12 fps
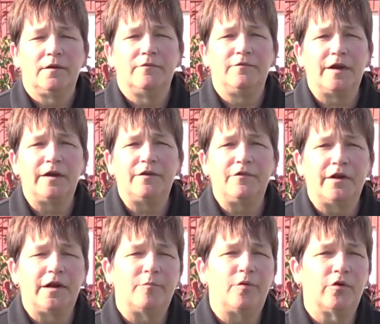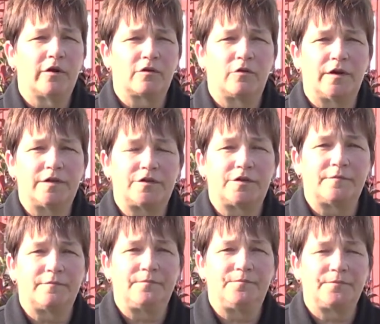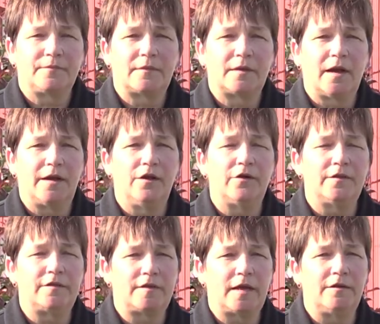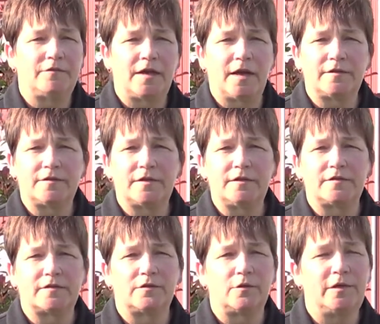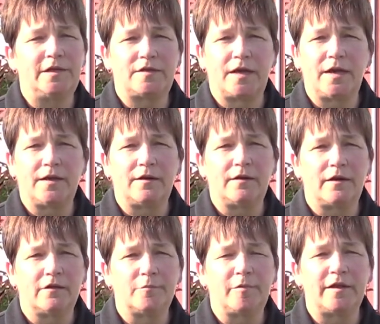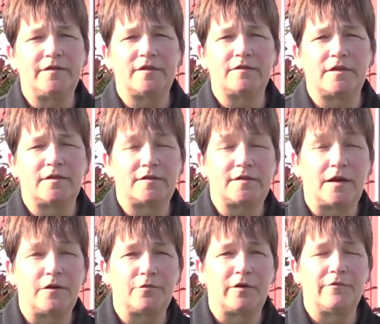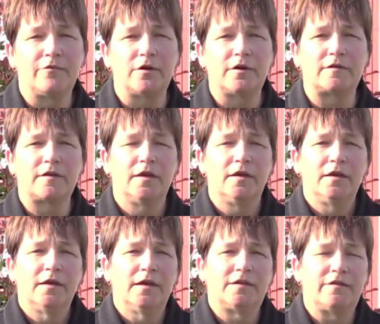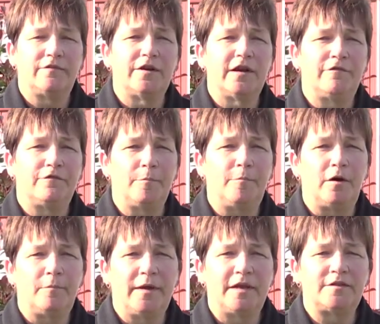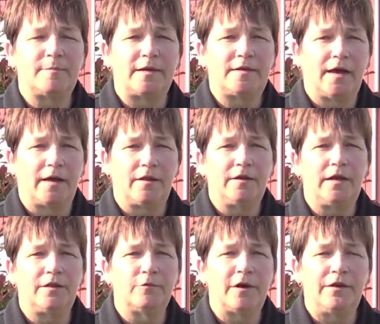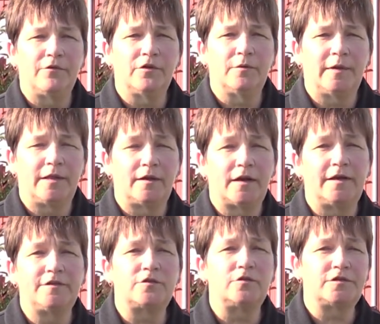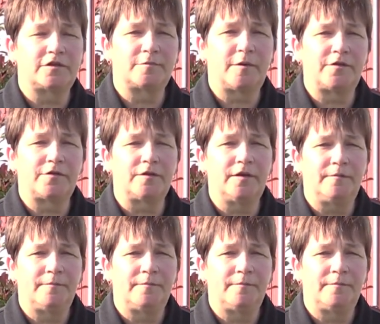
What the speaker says: Very, very important question. I know in the state of Texas, Louisiana, other places in the South where I've worked, it's a very football-based mentality in the weight room, in the high schools especially.